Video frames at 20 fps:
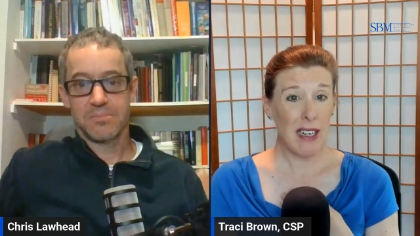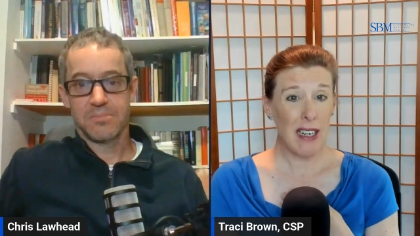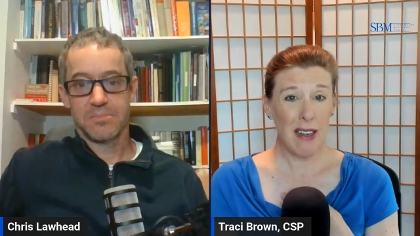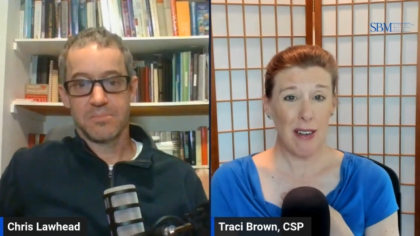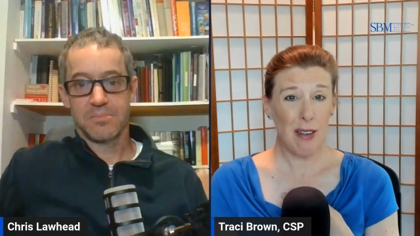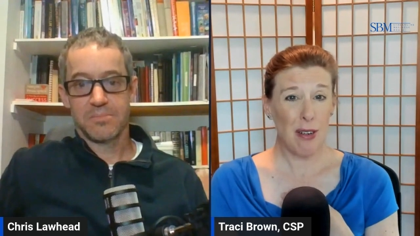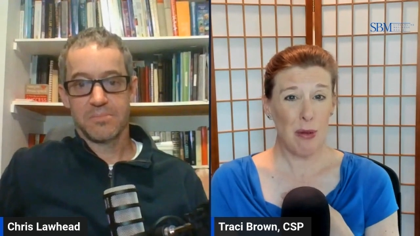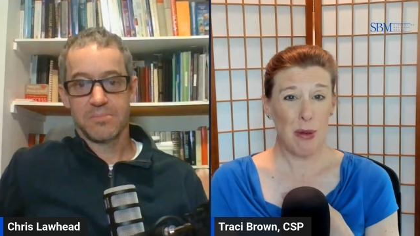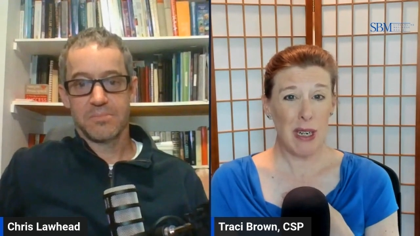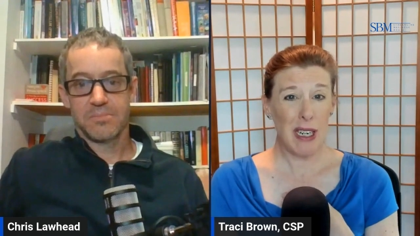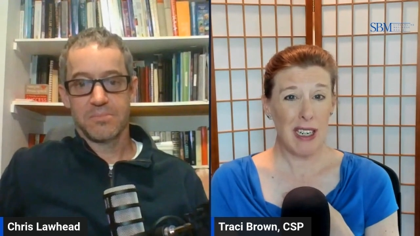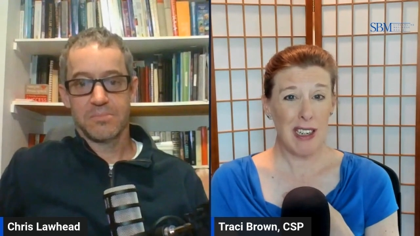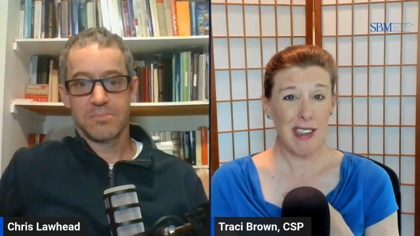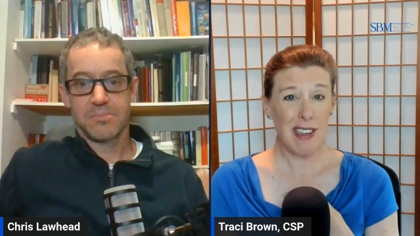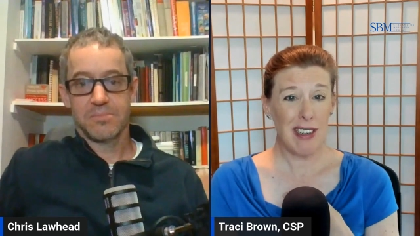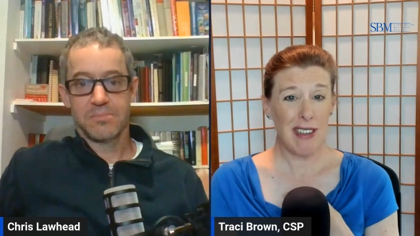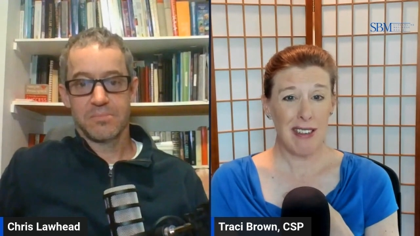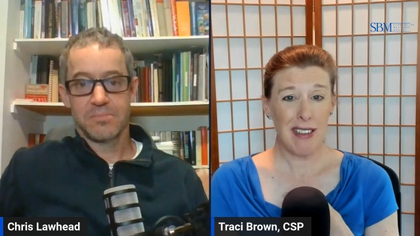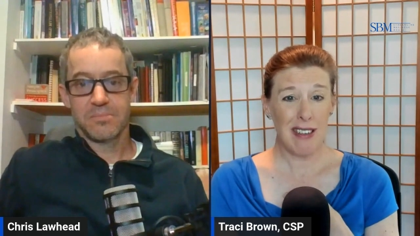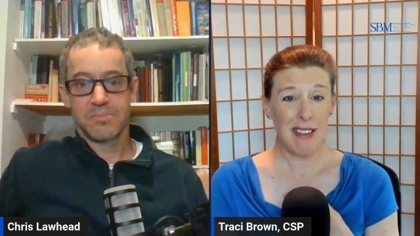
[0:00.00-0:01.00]
Speaker 1: and I don't know why
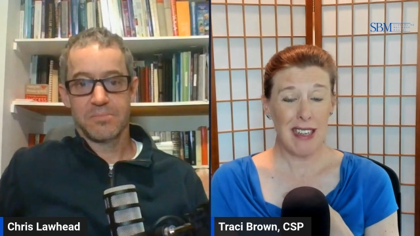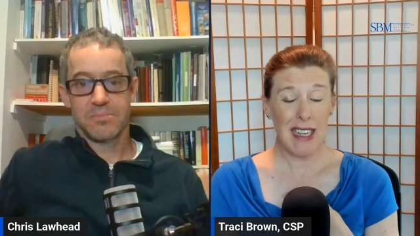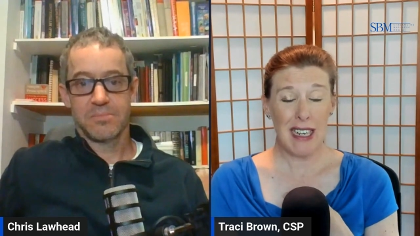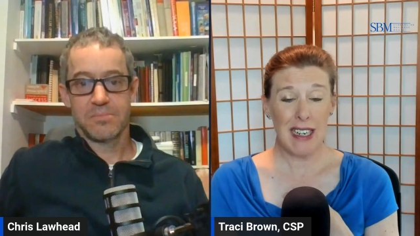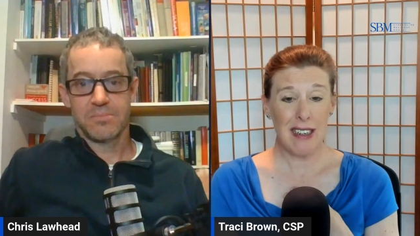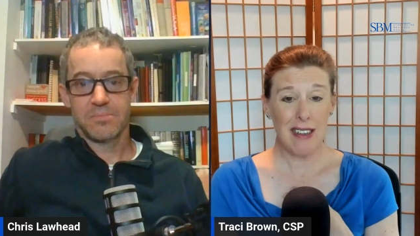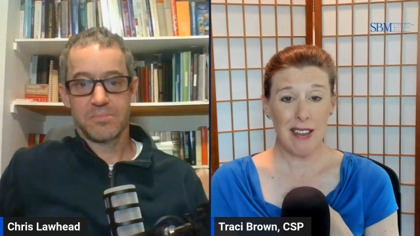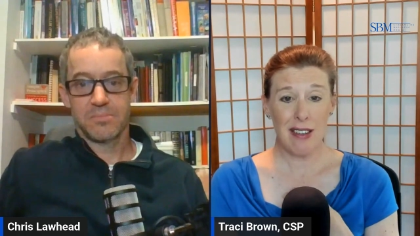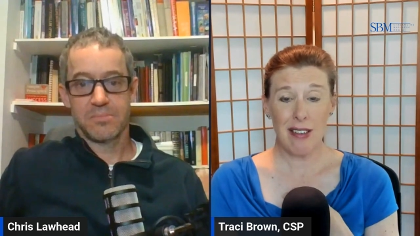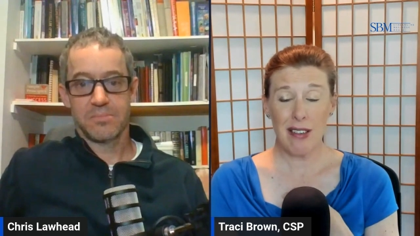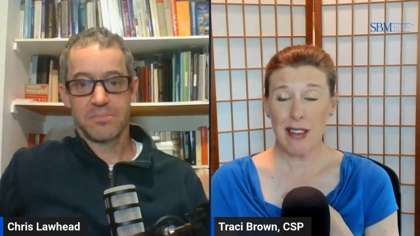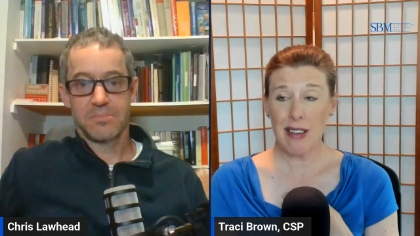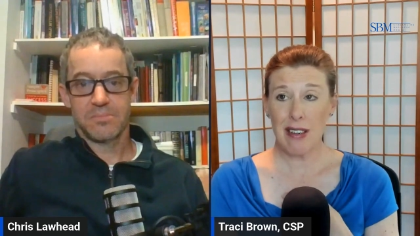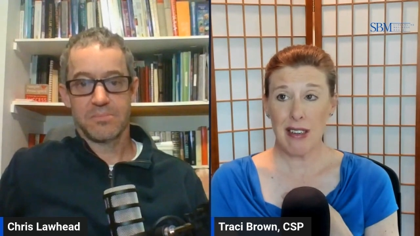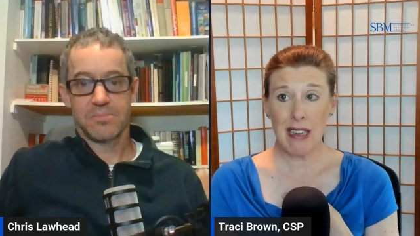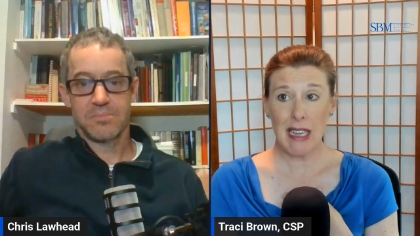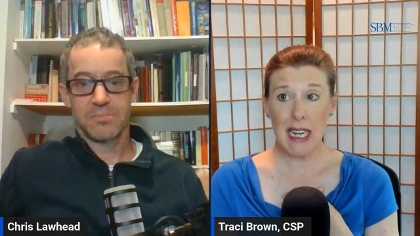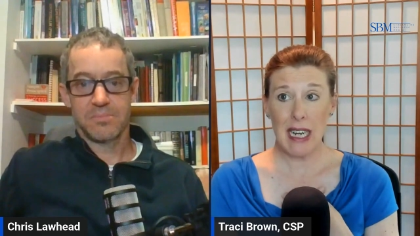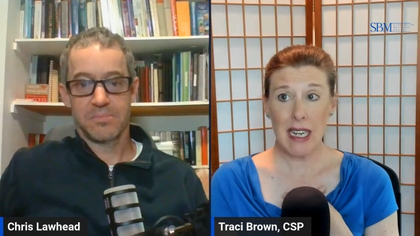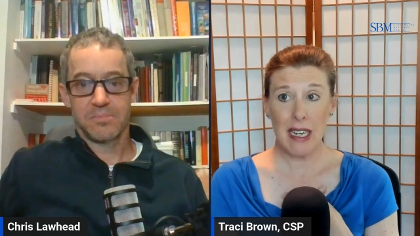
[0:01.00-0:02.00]
she's decided to start
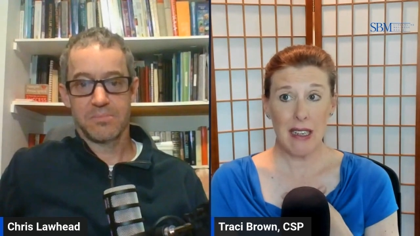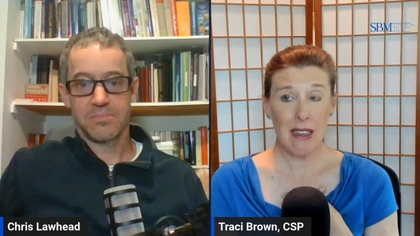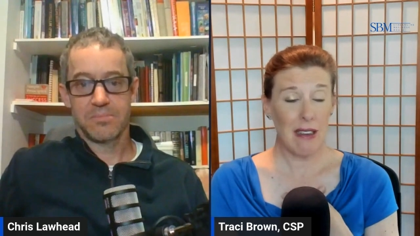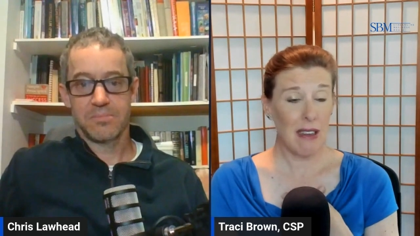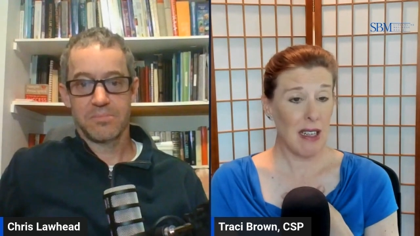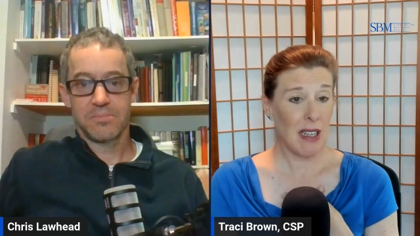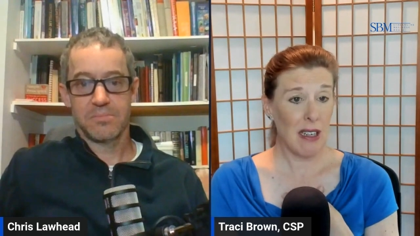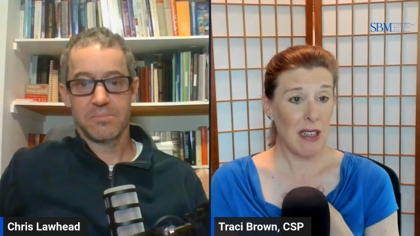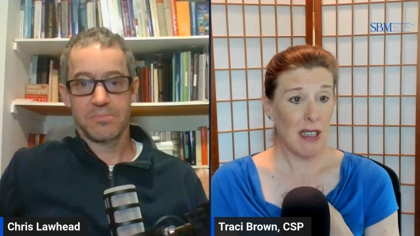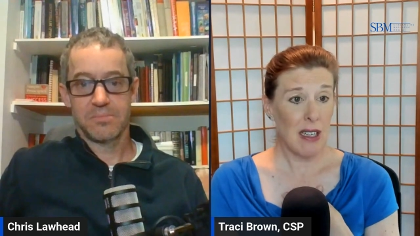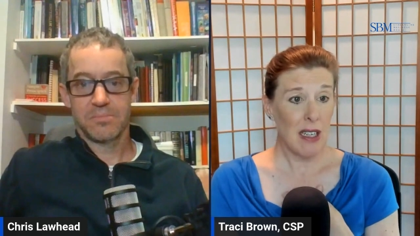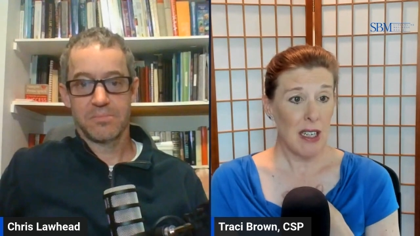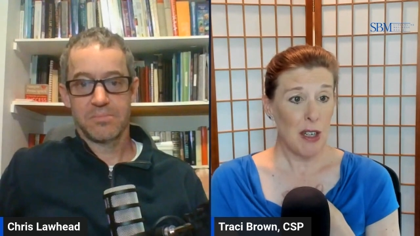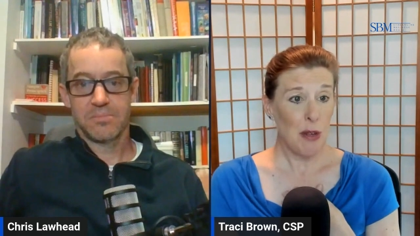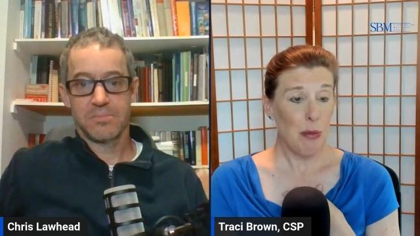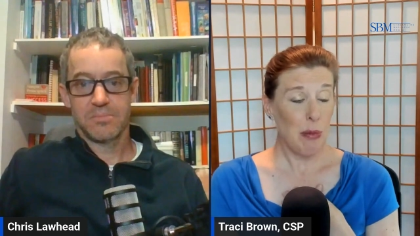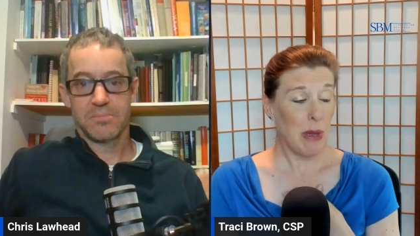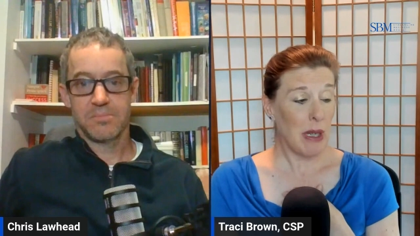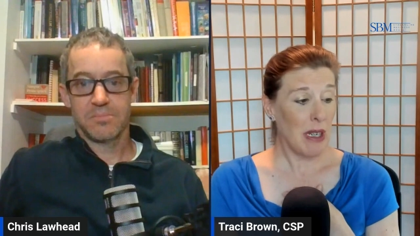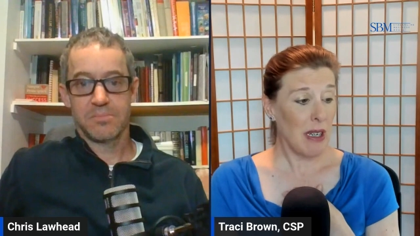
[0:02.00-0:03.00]
to lie a lot,
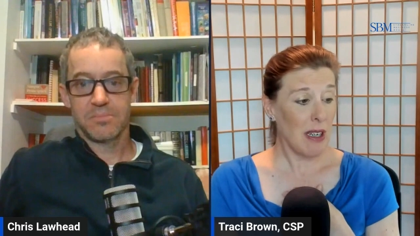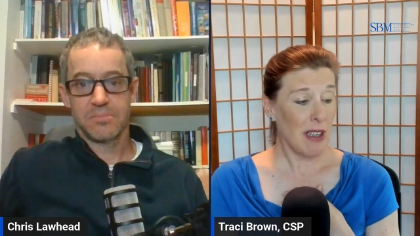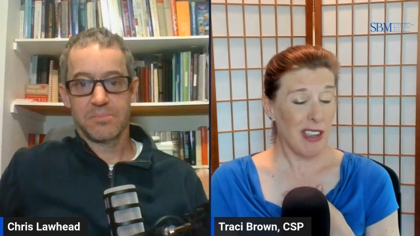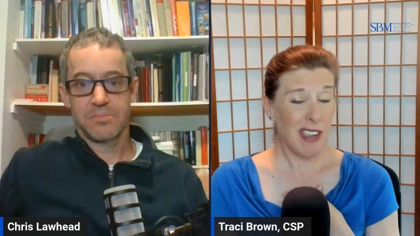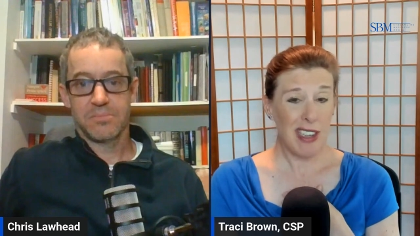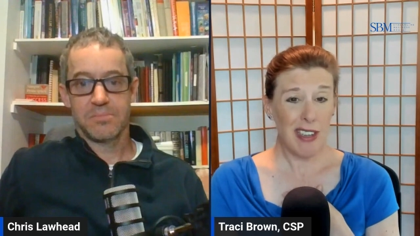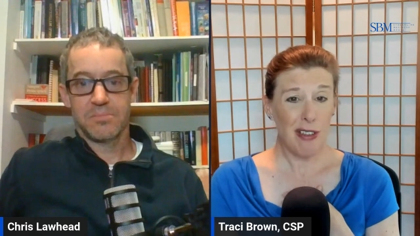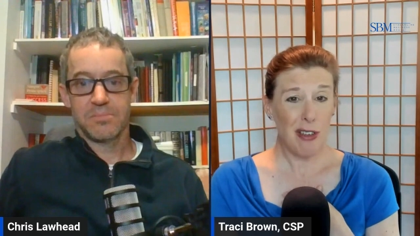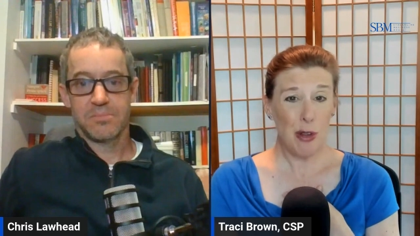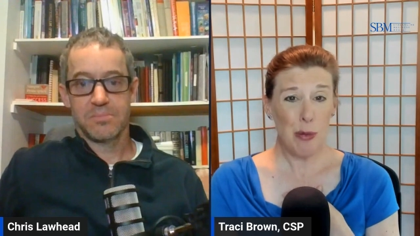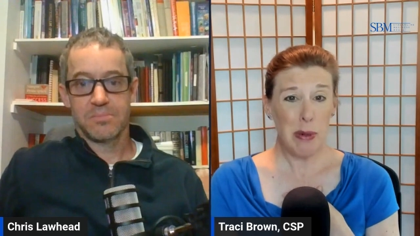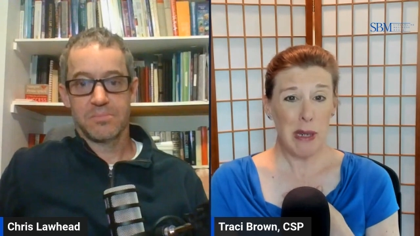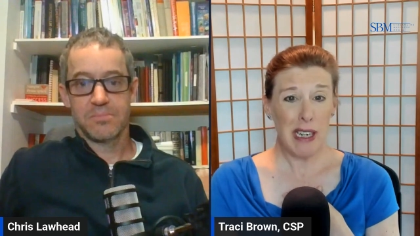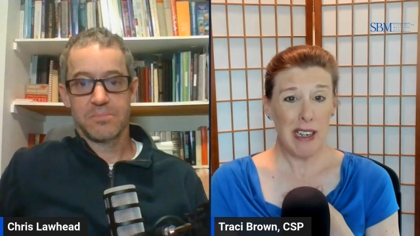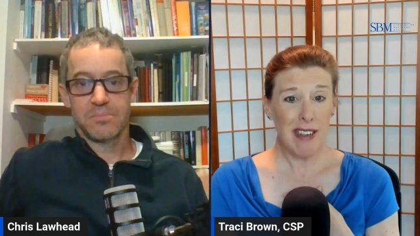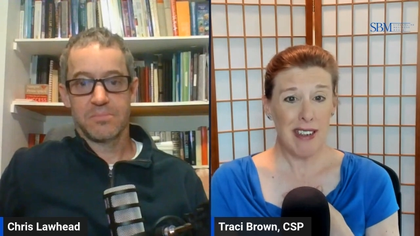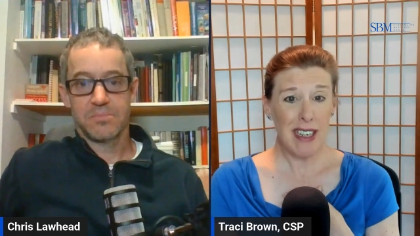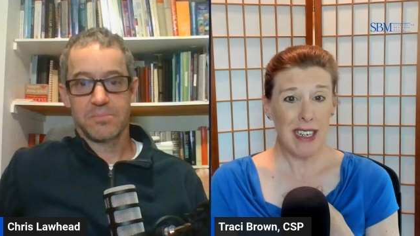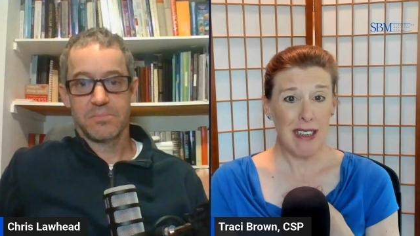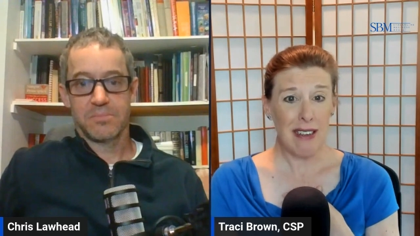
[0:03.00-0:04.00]
but she has 2
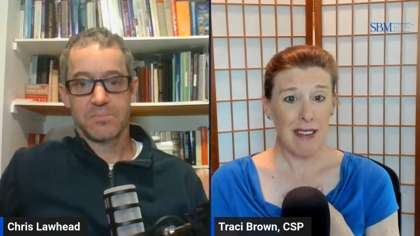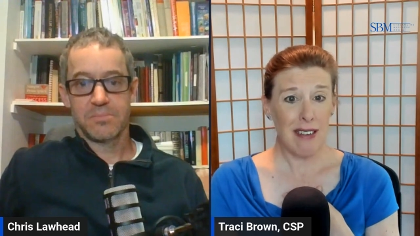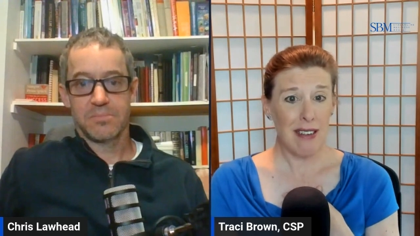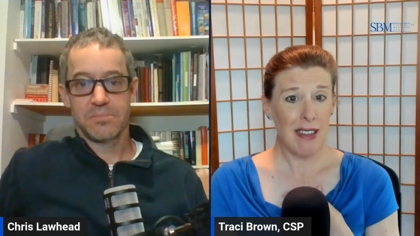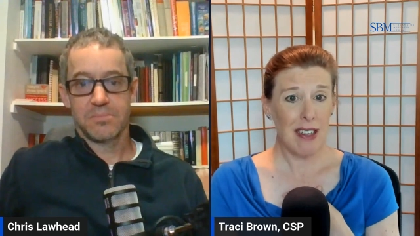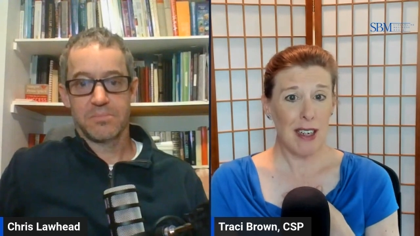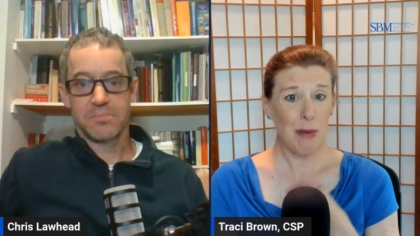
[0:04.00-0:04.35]
PhDs.